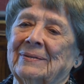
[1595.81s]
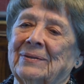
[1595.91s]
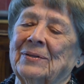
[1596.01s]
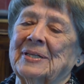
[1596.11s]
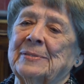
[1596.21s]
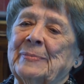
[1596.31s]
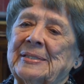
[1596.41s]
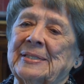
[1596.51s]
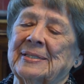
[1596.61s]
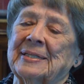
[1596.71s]
all these
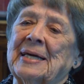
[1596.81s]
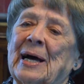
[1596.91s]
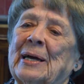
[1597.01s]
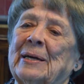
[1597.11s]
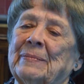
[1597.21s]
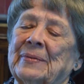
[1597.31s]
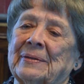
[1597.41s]
messages the time,